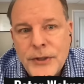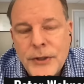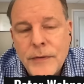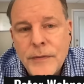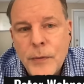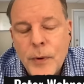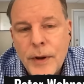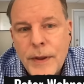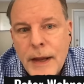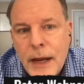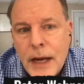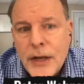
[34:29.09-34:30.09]
so forth.
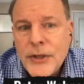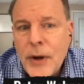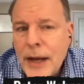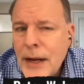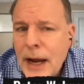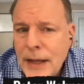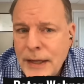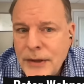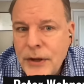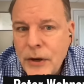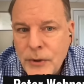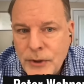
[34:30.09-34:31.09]
So I, I think
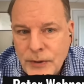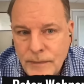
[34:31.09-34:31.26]
those,